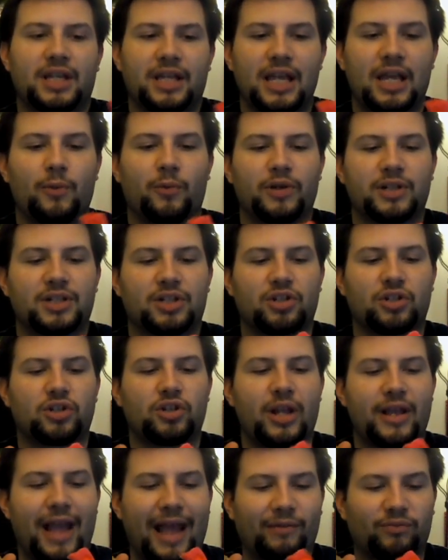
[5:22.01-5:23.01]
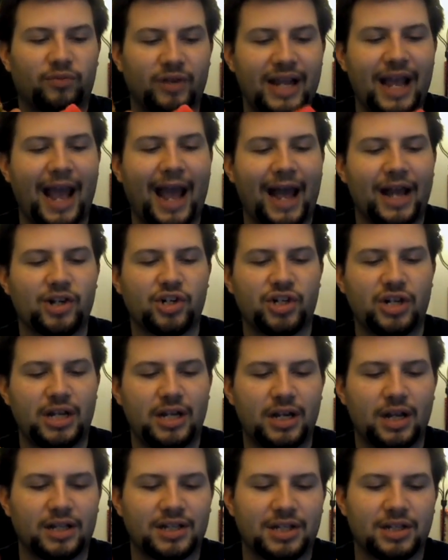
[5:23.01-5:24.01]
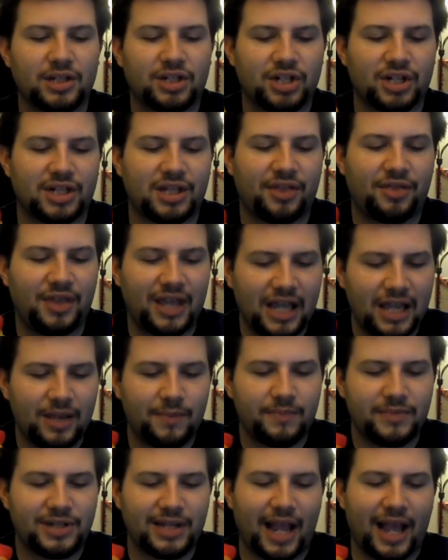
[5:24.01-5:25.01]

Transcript: rehashing just themes,